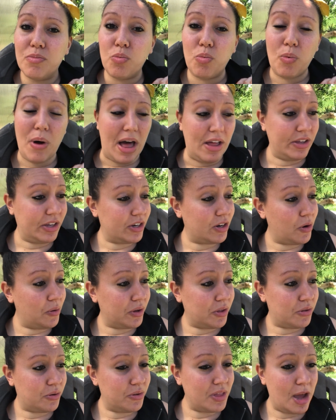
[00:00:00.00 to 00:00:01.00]
While you're
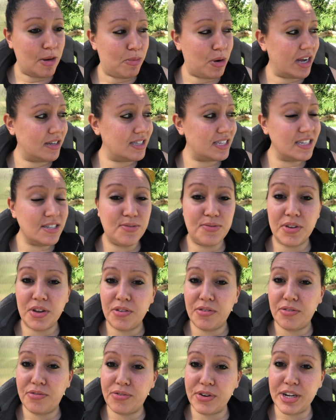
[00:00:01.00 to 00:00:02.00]
going through that process,
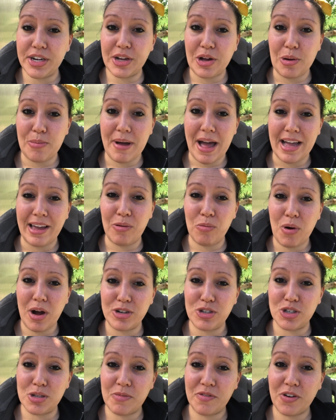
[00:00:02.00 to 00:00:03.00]
feel free to go back and
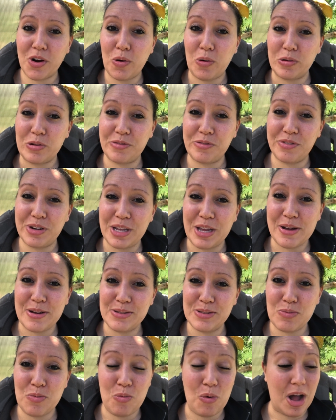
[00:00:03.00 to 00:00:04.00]
watch some of our older
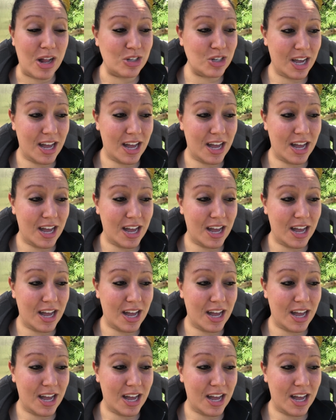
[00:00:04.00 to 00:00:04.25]
videos and watch